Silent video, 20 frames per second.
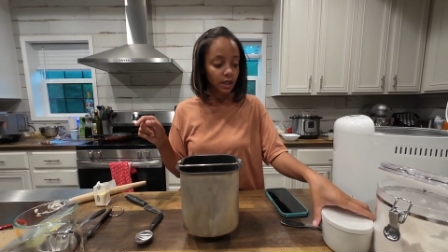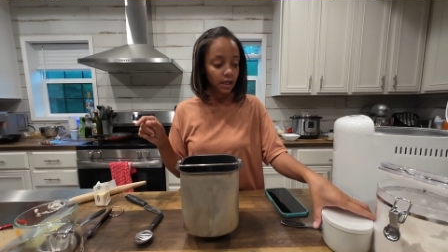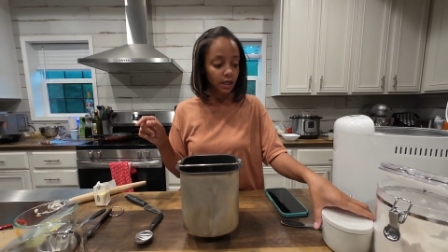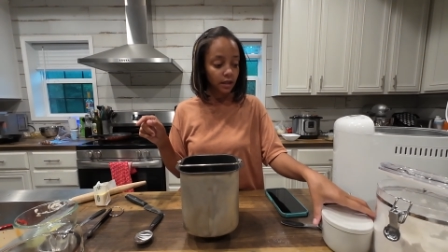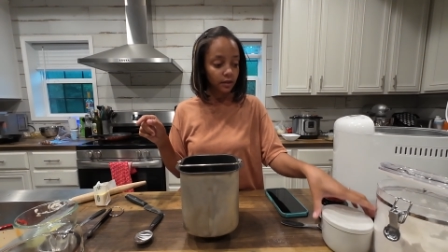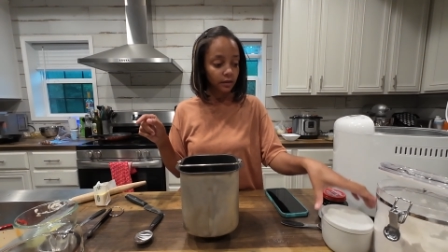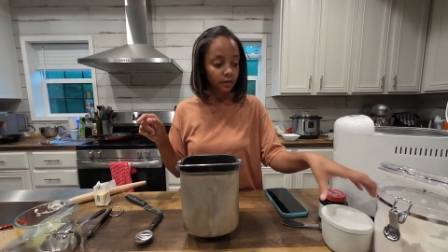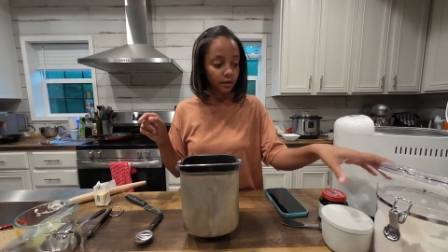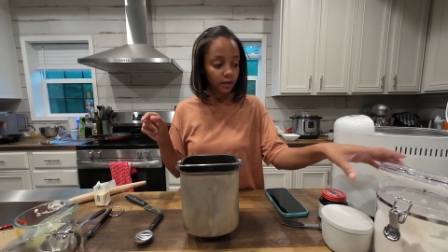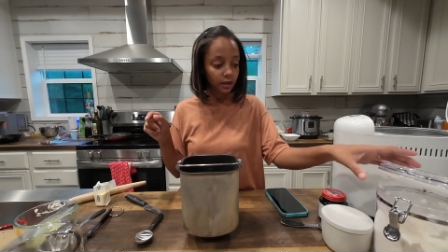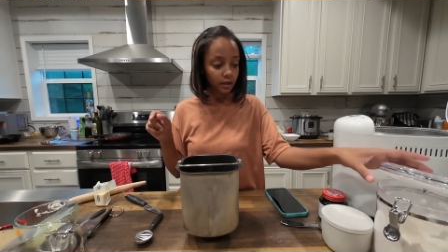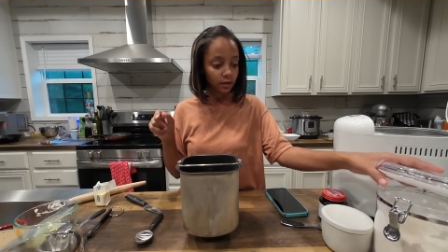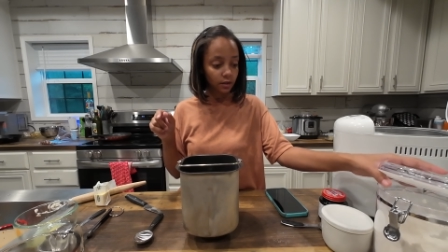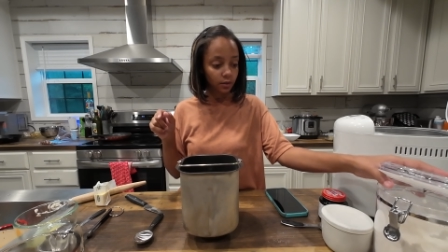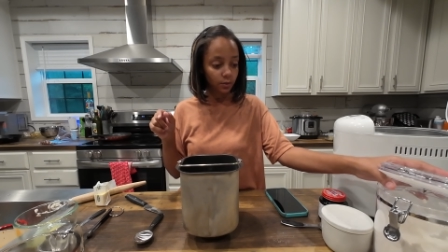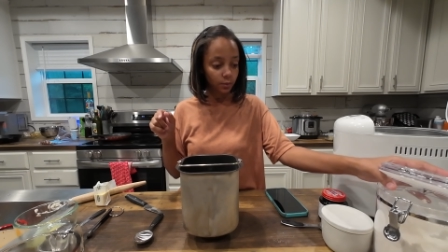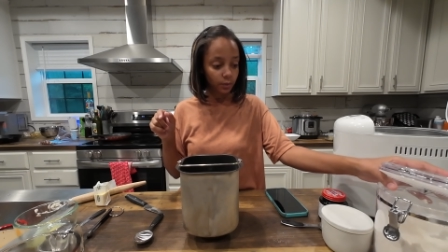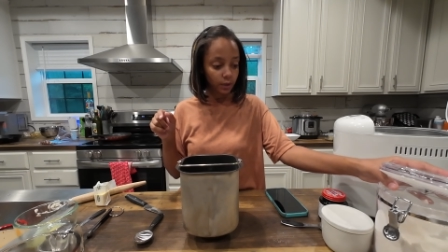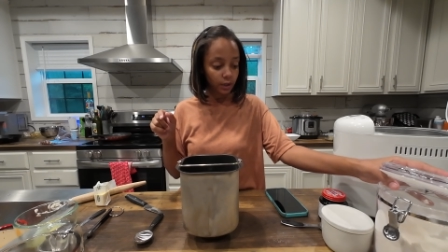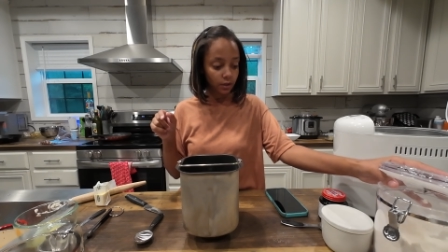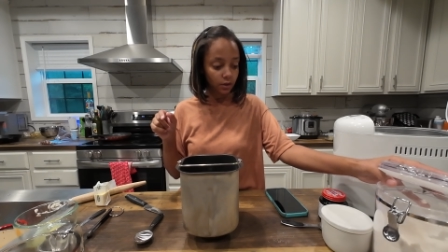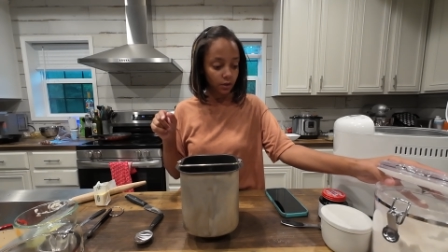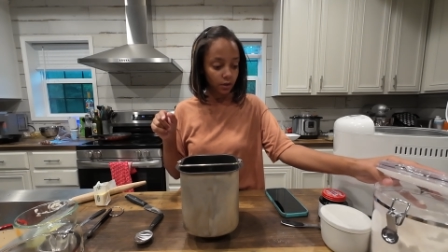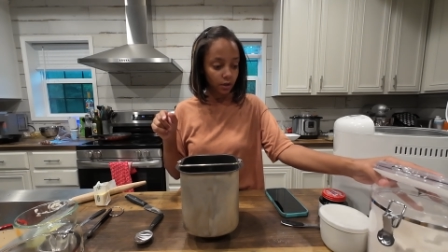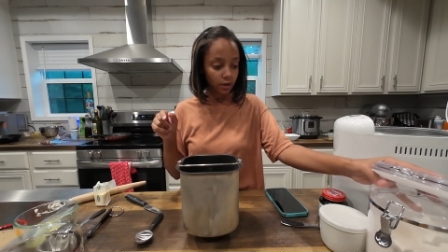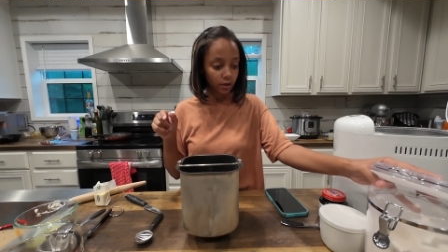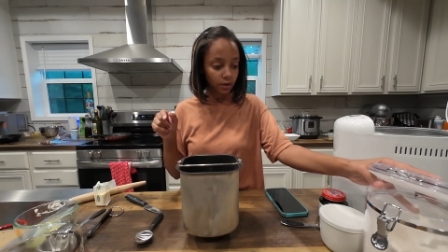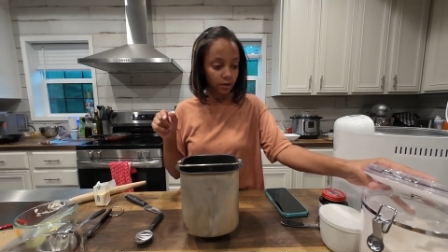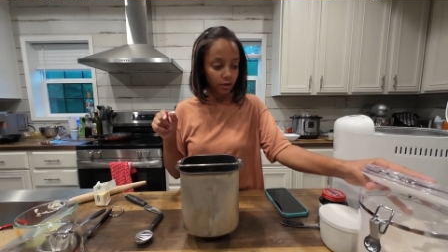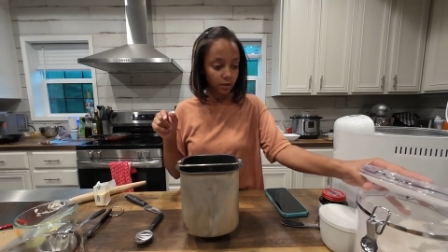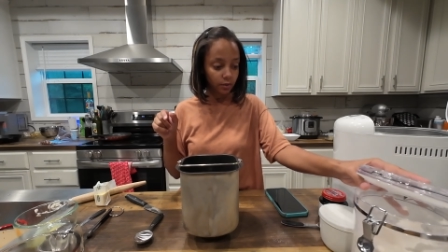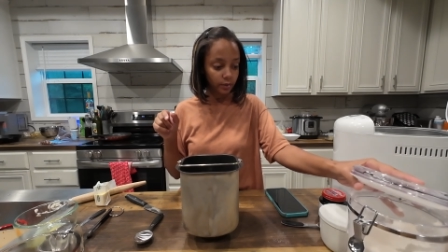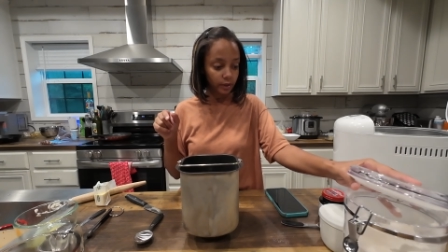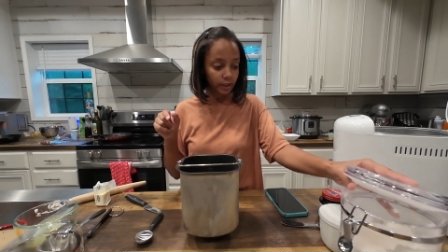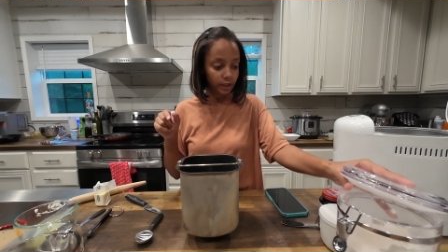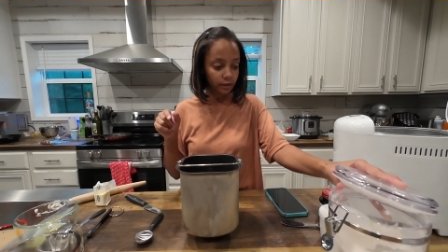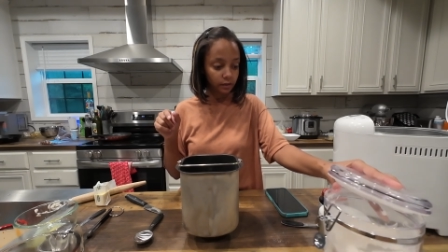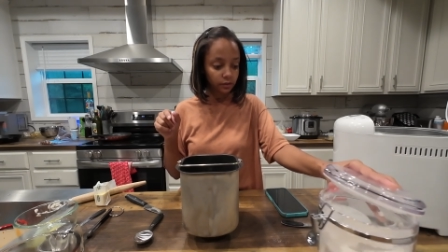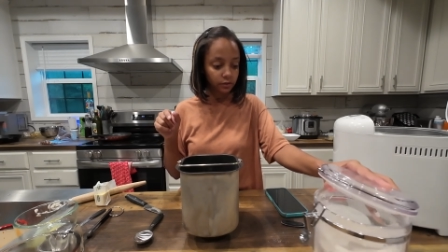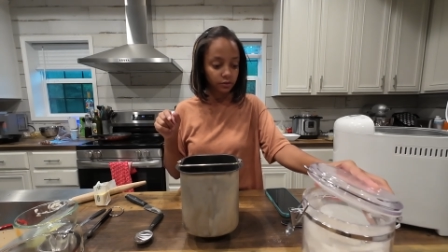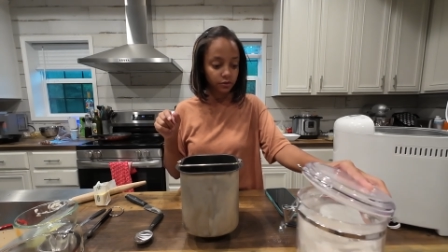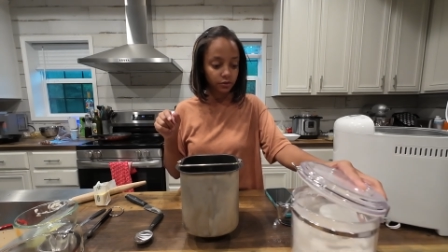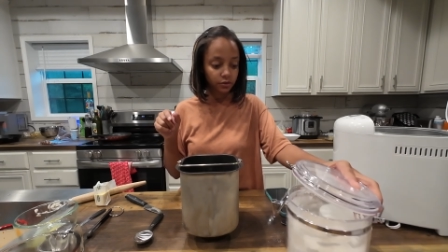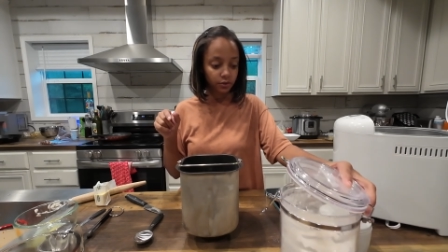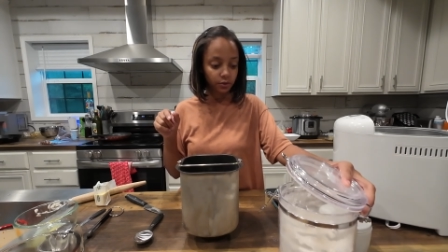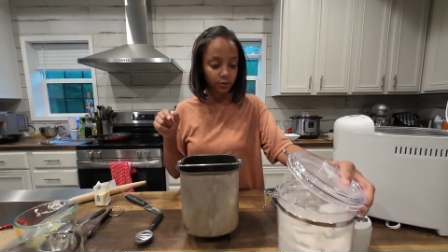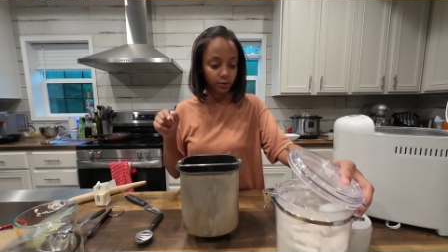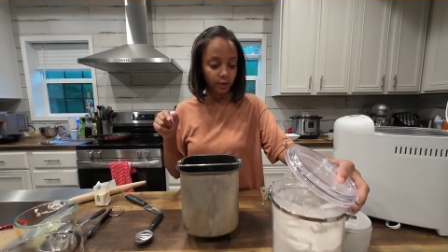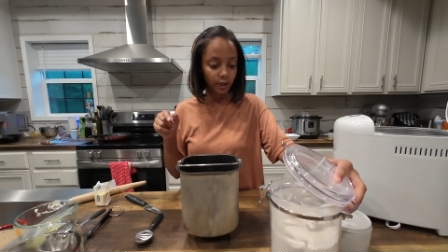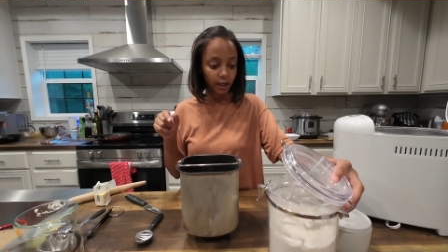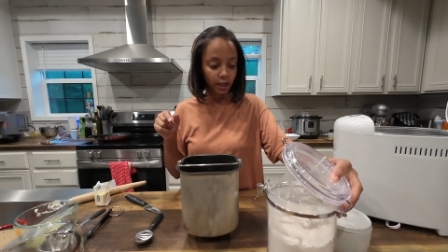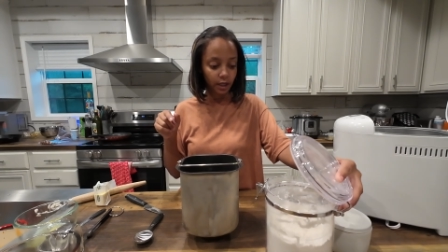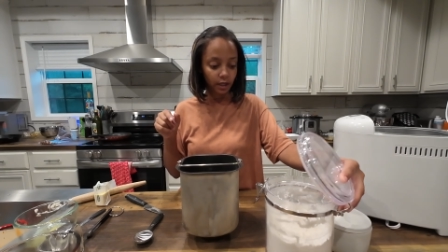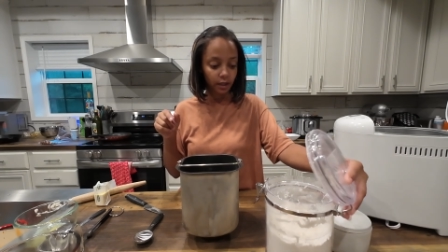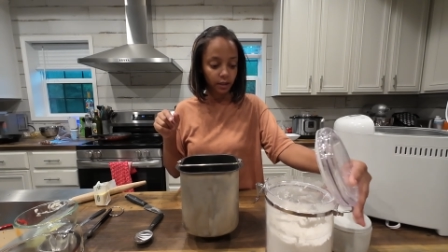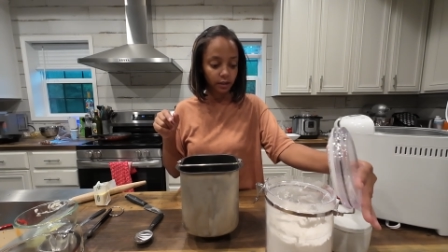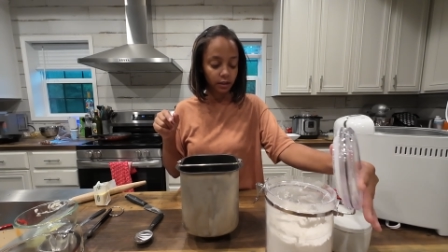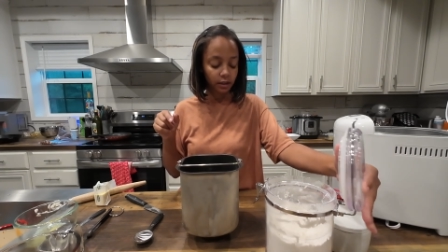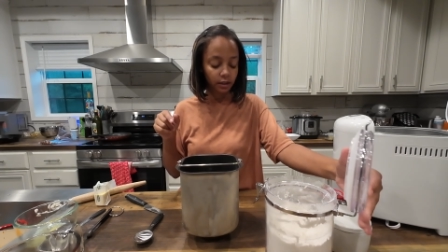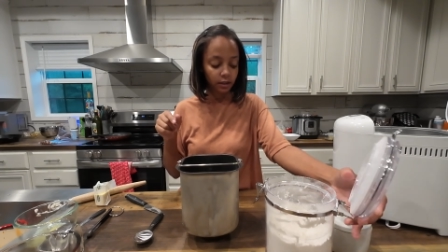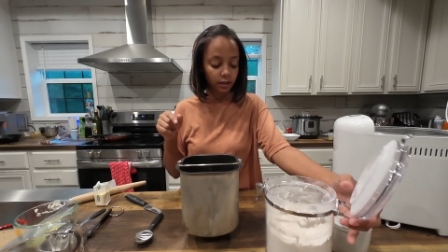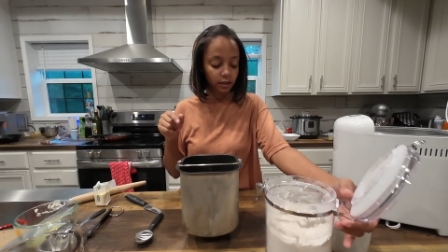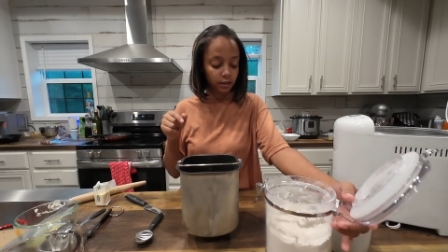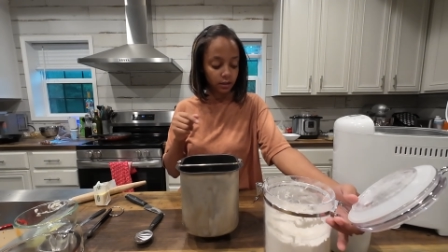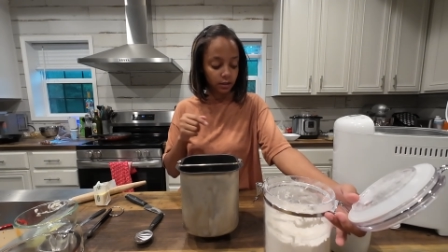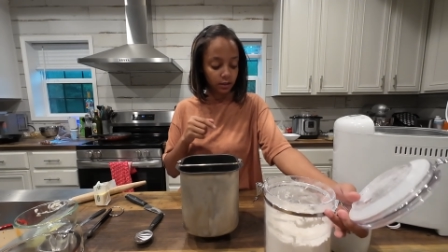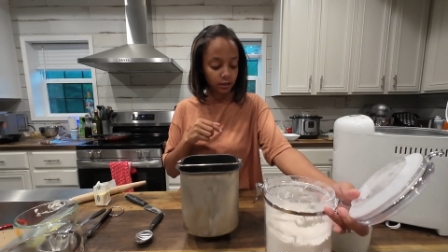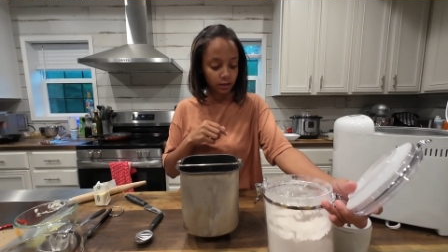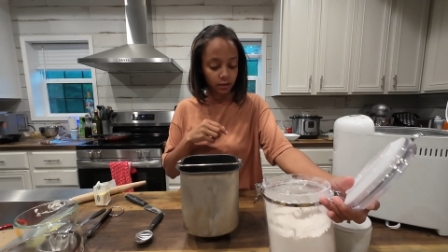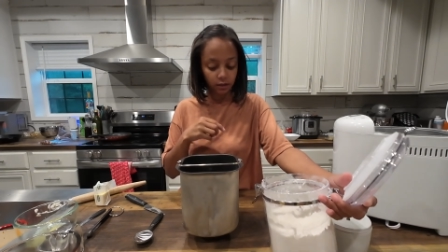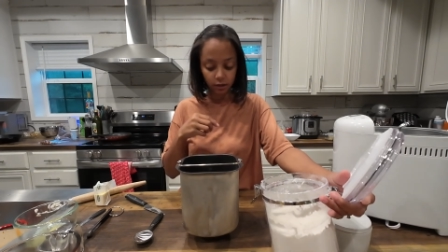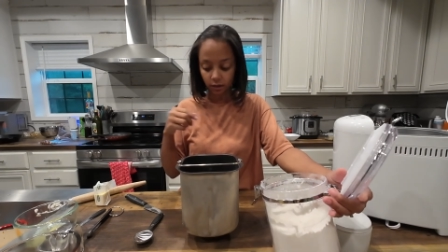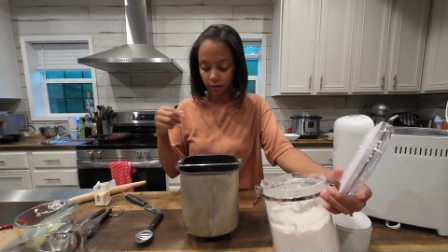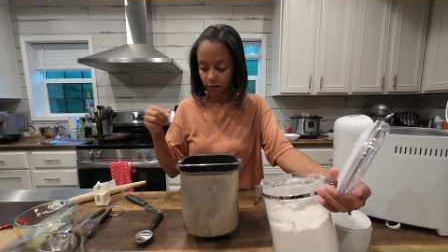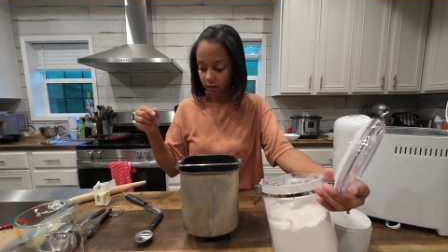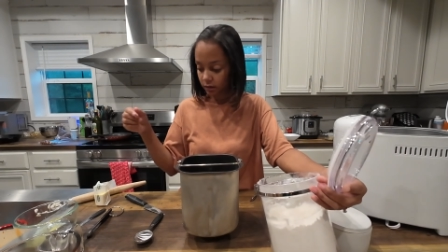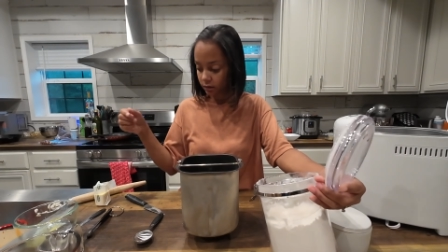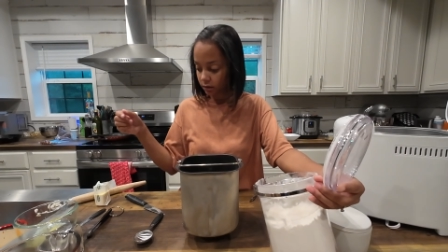And then we are going to add in